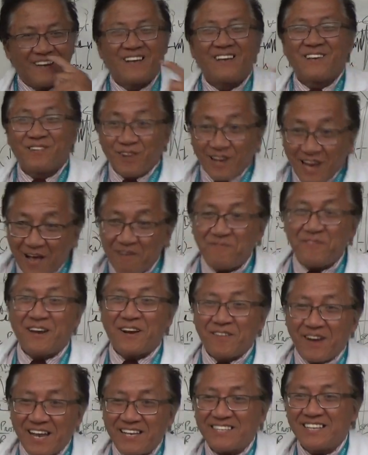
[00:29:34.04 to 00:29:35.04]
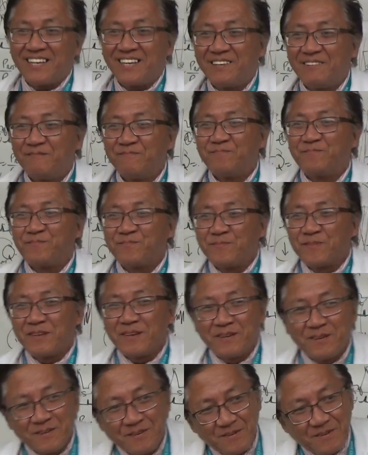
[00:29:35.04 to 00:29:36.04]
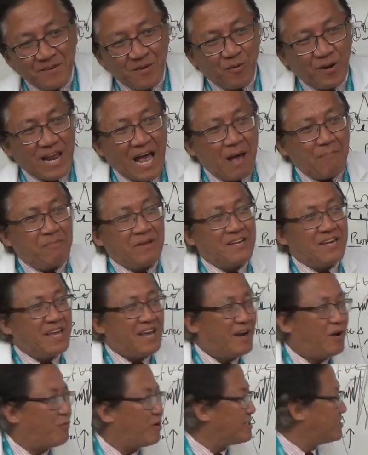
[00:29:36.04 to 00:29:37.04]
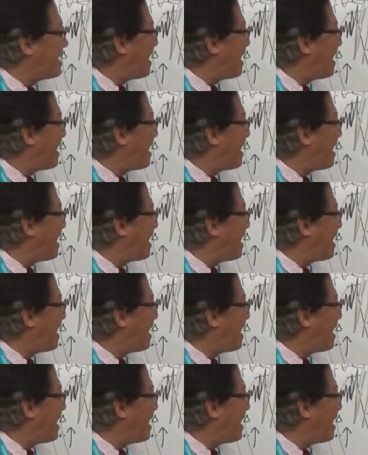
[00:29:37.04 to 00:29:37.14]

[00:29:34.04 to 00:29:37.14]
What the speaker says: you're laughing, right? What happened here was